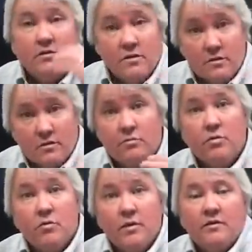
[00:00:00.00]
to
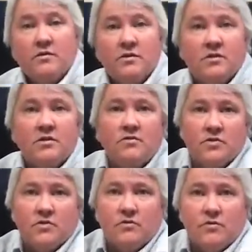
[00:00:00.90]
deploy the 6 new
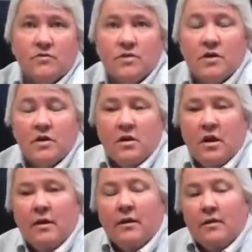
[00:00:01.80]
servers
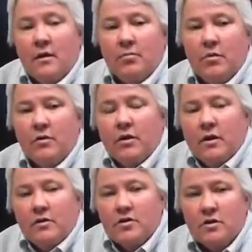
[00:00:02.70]
and get up and running.